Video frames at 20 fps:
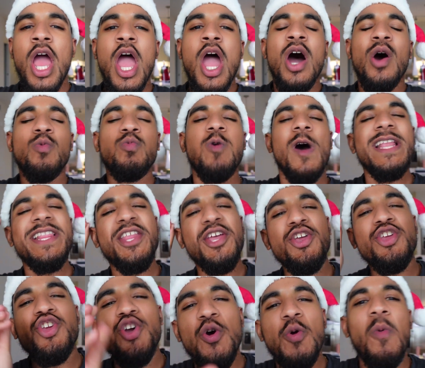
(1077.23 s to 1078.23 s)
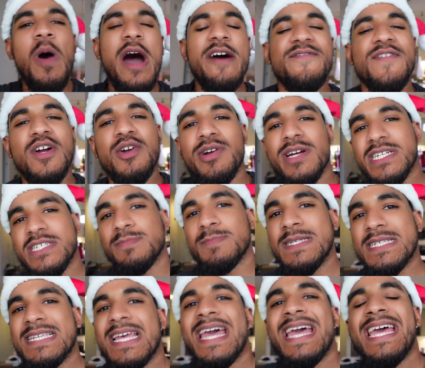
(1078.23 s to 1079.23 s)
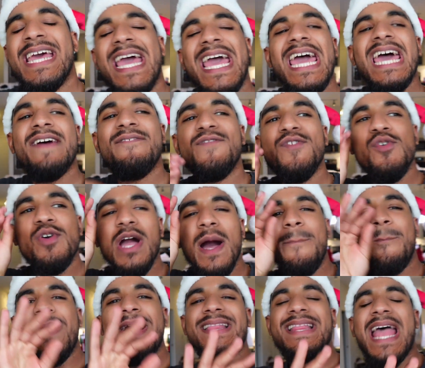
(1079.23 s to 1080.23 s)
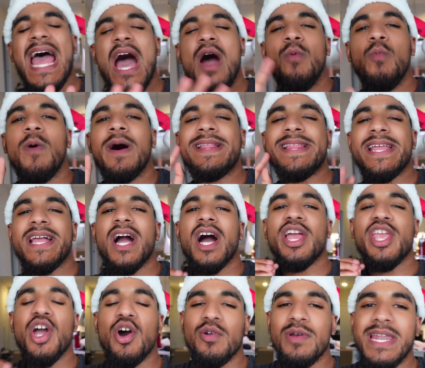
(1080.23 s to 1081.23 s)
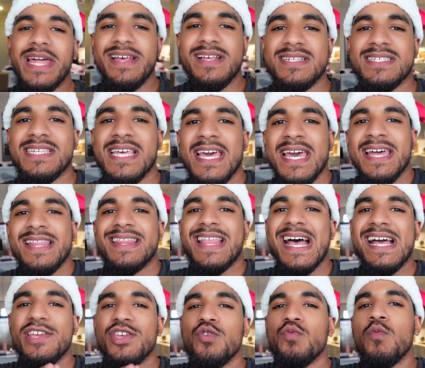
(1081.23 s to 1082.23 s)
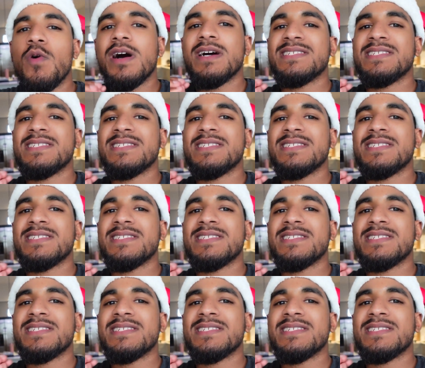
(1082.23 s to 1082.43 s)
what do you want for Christmas? If you could put down one thing on your list that you want